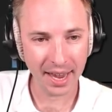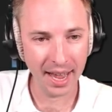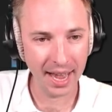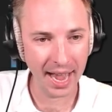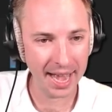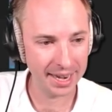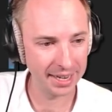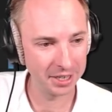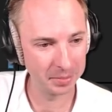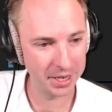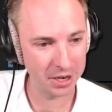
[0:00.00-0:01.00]
Uh, add a
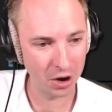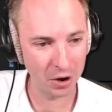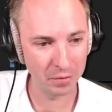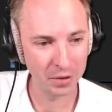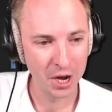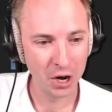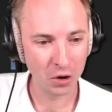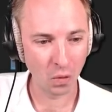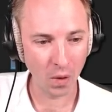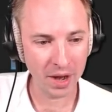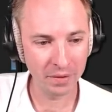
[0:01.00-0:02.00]
little bit of
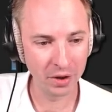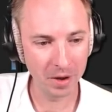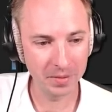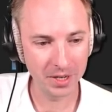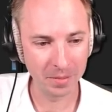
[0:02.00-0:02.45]
reverb